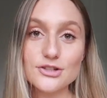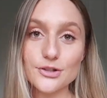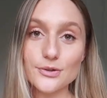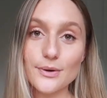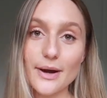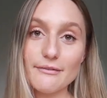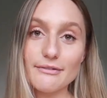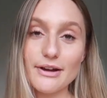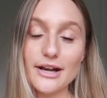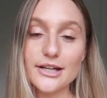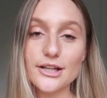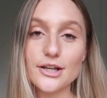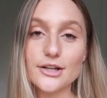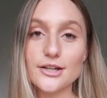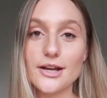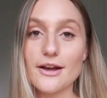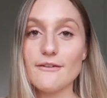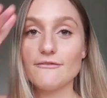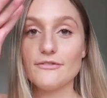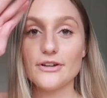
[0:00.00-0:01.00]
do have
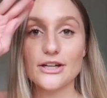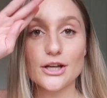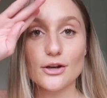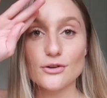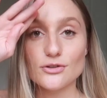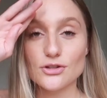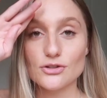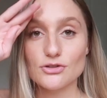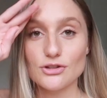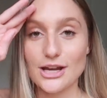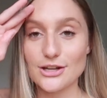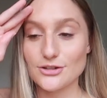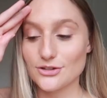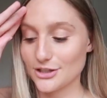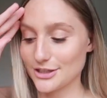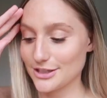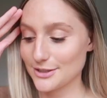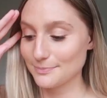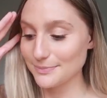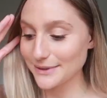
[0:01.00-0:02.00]
any video
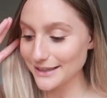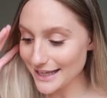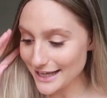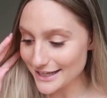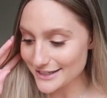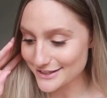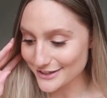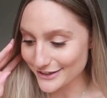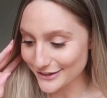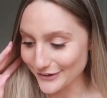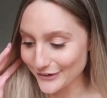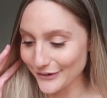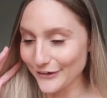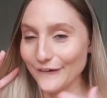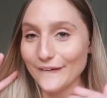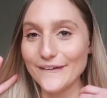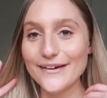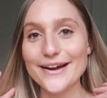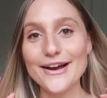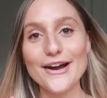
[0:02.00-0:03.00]
suggestions, bless
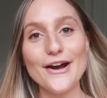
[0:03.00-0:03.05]
you,